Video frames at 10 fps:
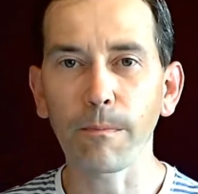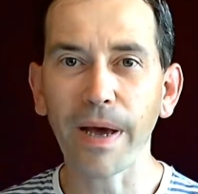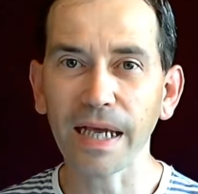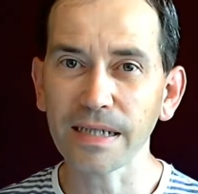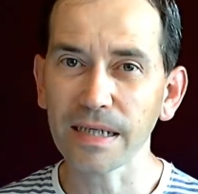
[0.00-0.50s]

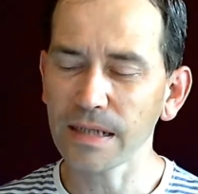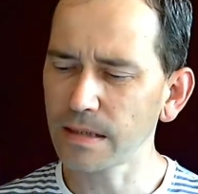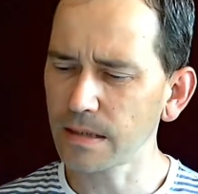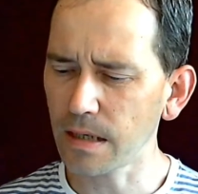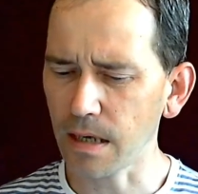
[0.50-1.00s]

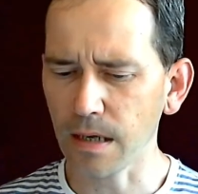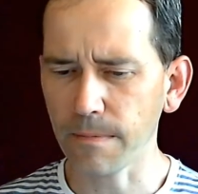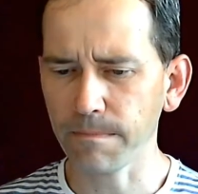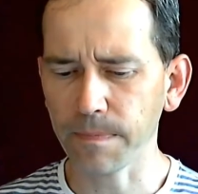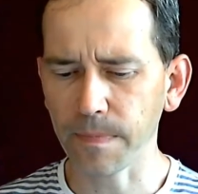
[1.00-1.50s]
basics,
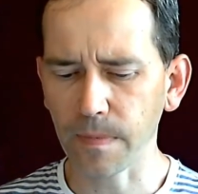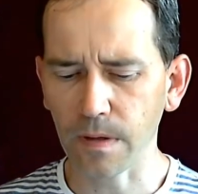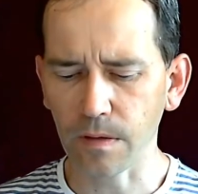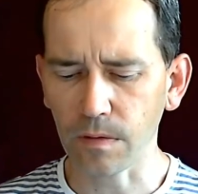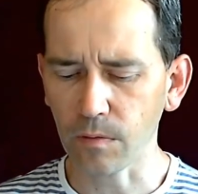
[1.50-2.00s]

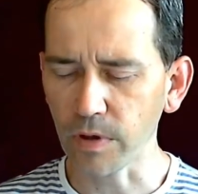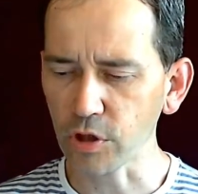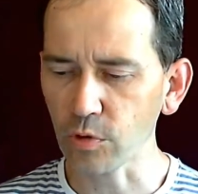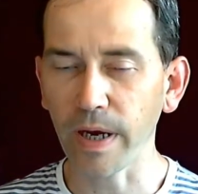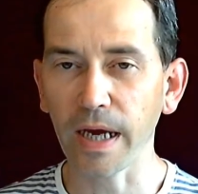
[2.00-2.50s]

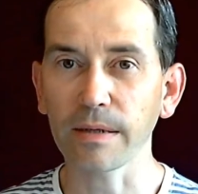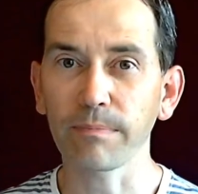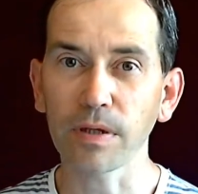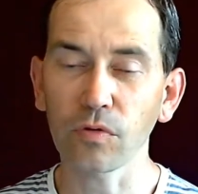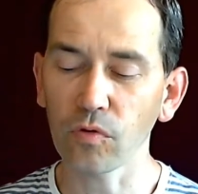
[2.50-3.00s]
which way the
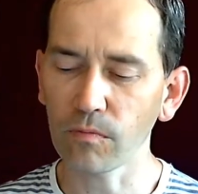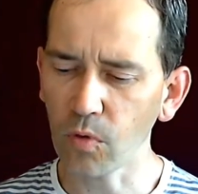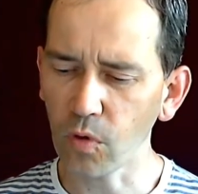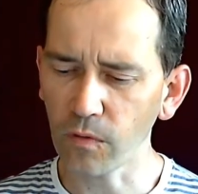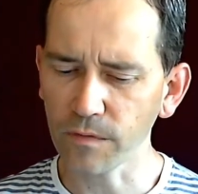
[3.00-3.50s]
pendulum
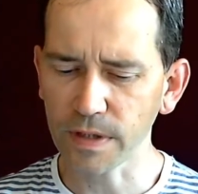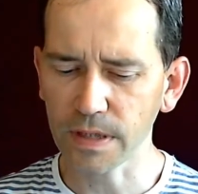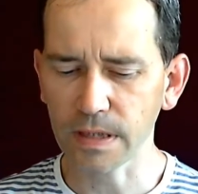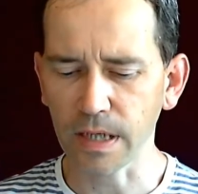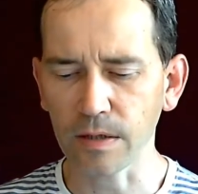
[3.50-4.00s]

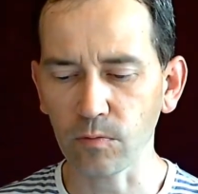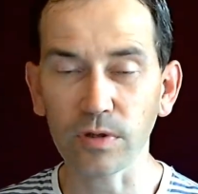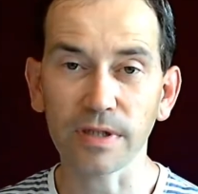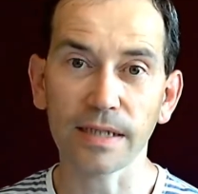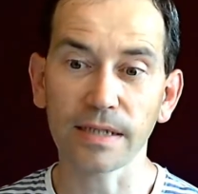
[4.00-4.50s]
moves and
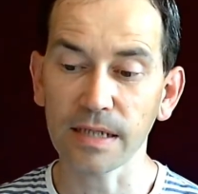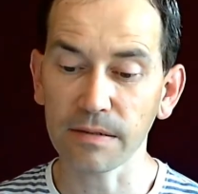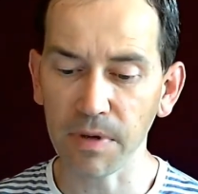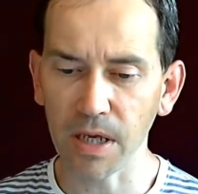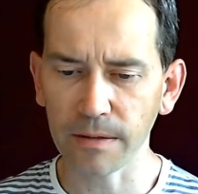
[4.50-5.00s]
what does this
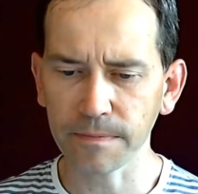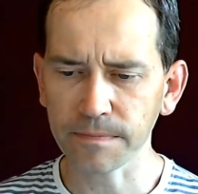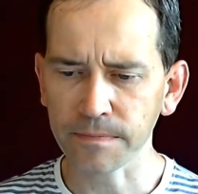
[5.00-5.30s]
mean.